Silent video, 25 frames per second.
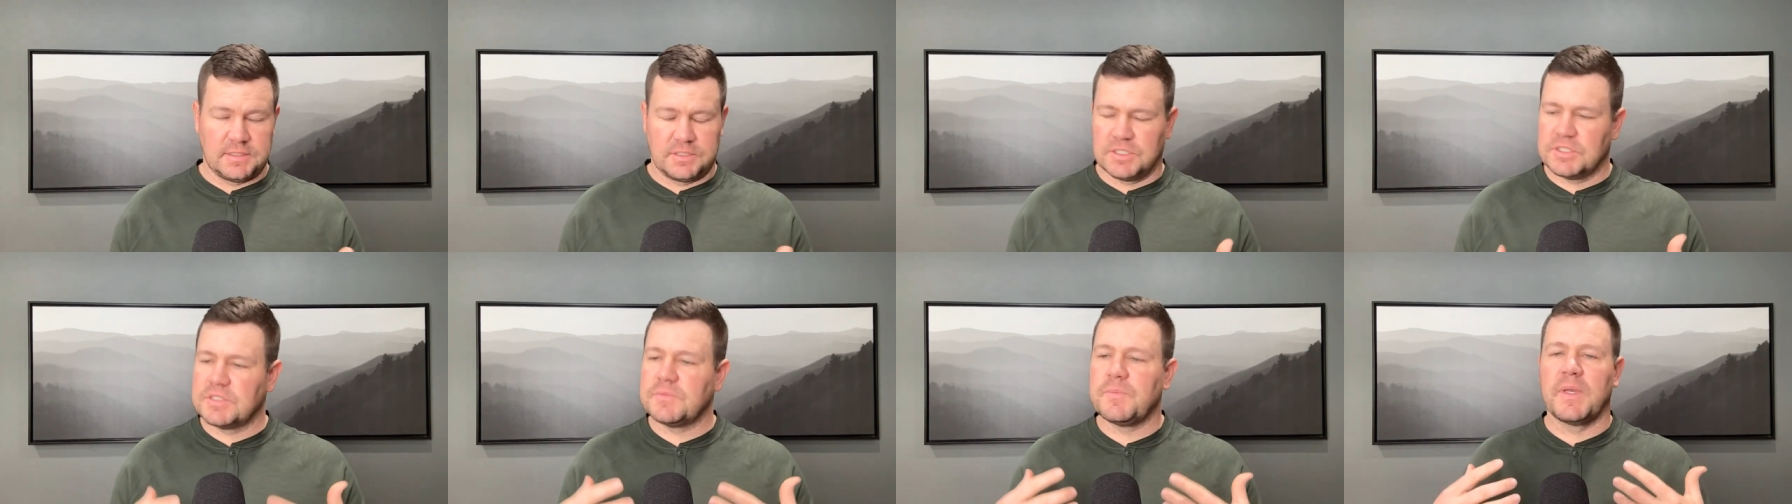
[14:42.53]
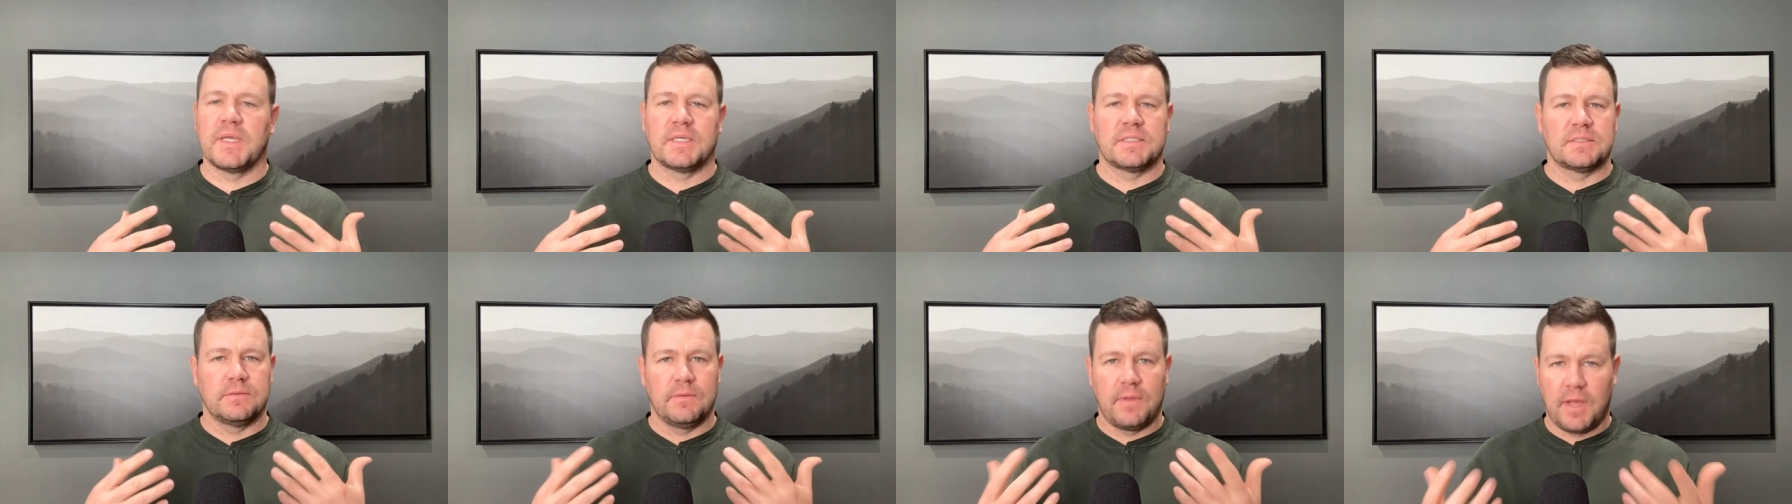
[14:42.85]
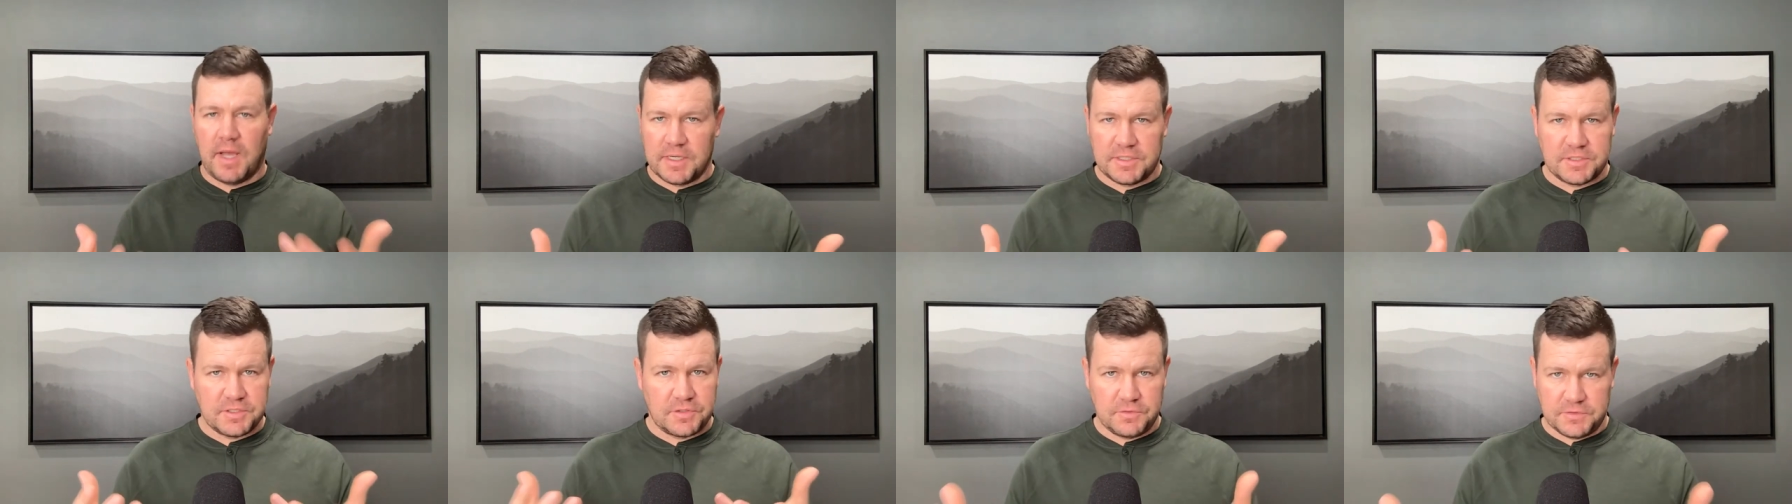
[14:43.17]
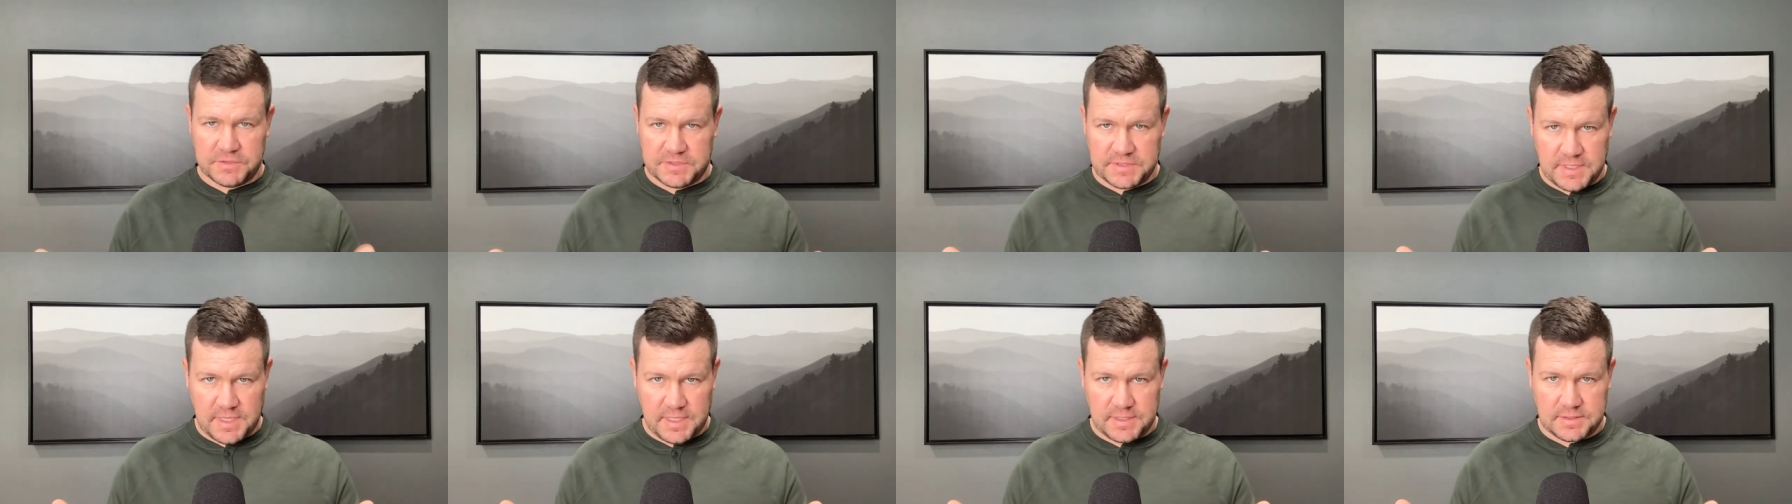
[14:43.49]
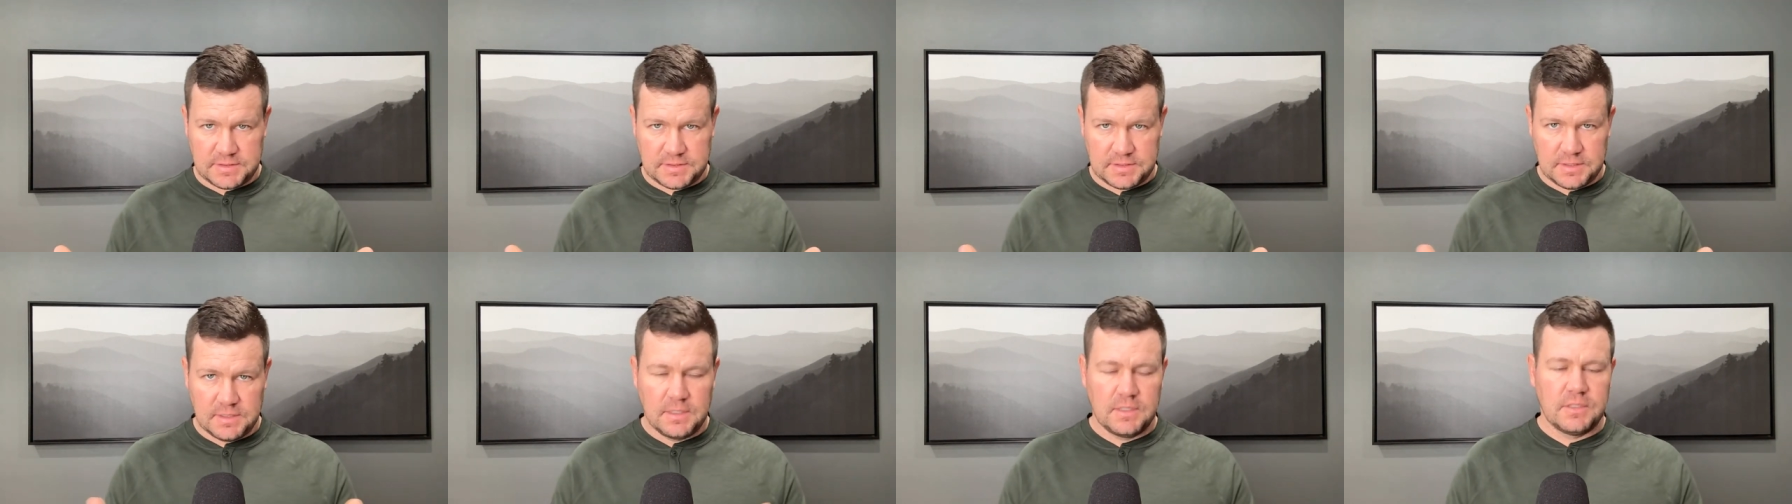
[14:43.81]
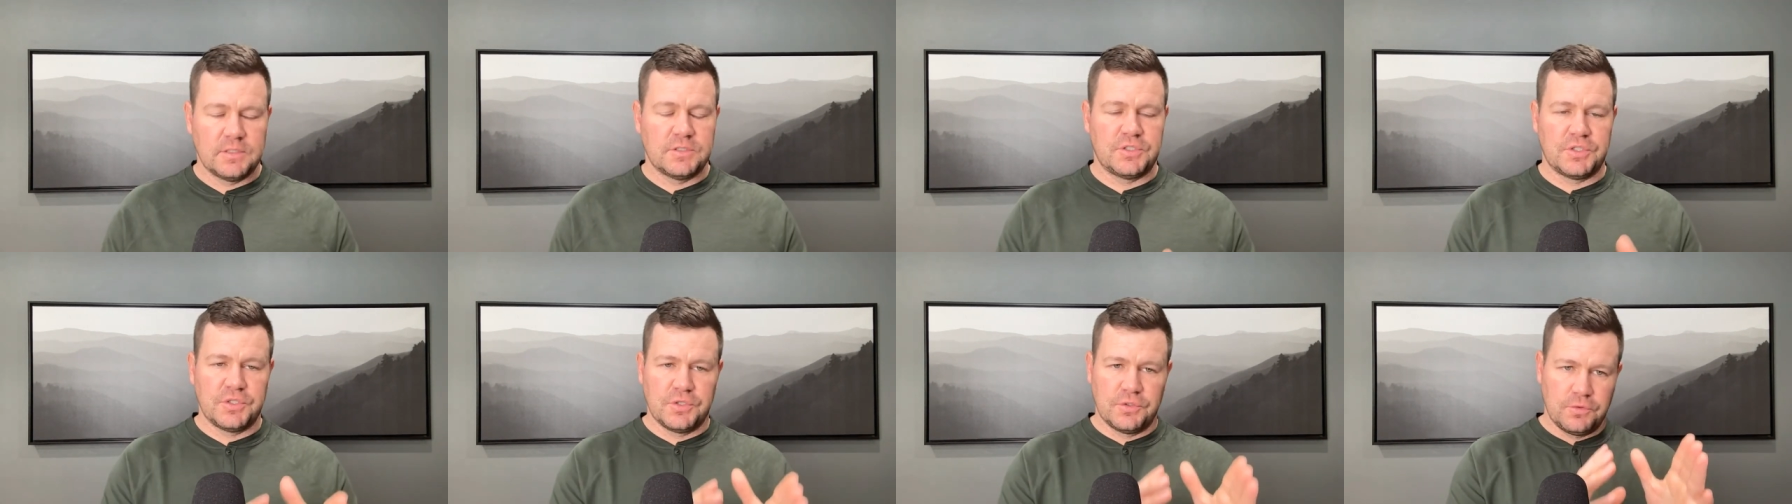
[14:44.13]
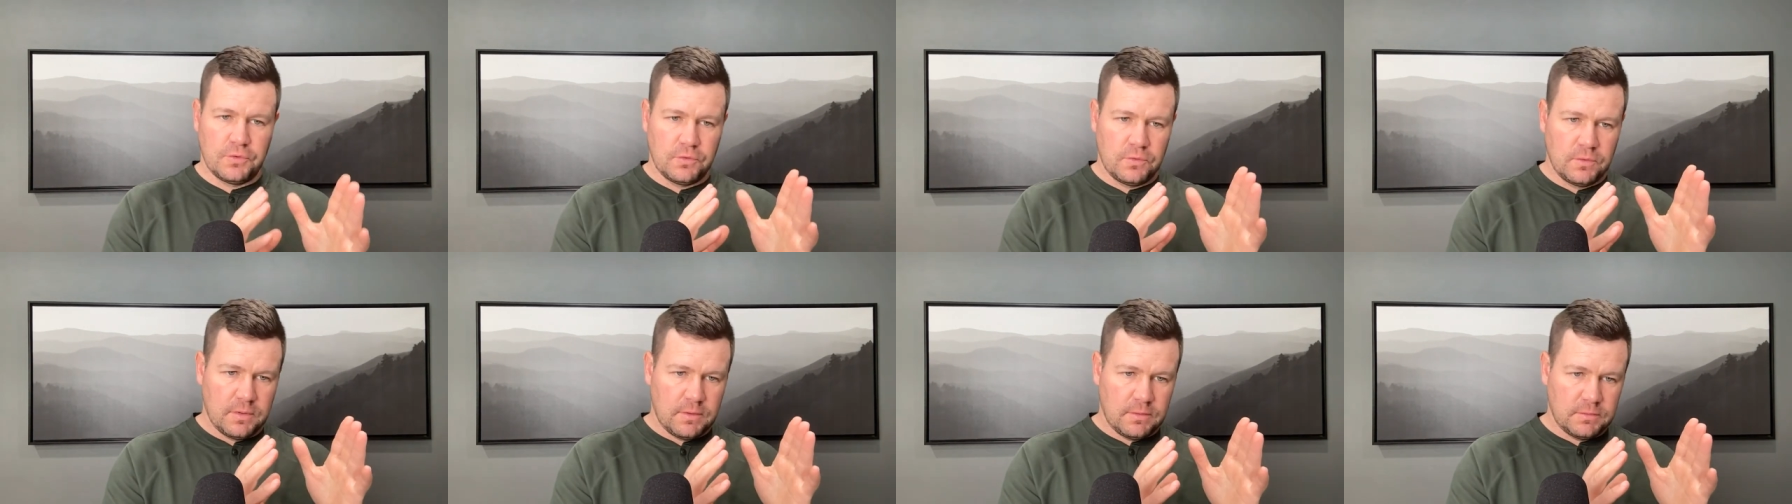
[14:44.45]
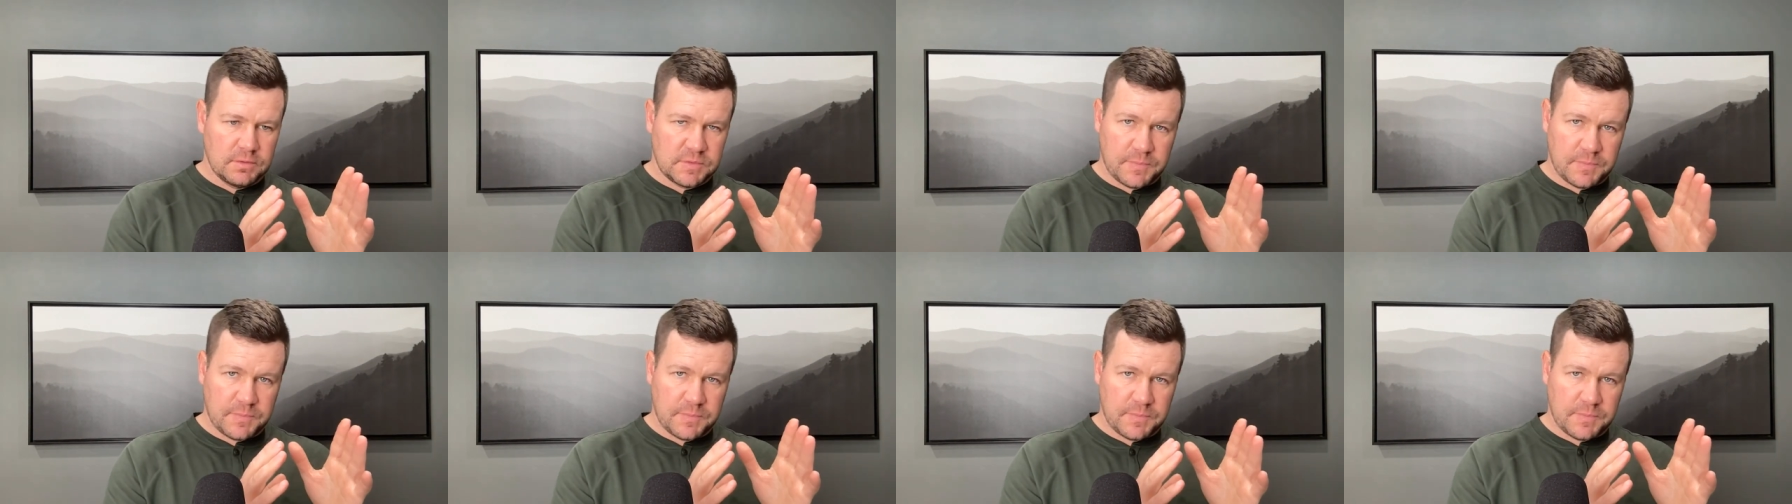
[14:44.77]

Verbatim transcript: It just makes logical sense to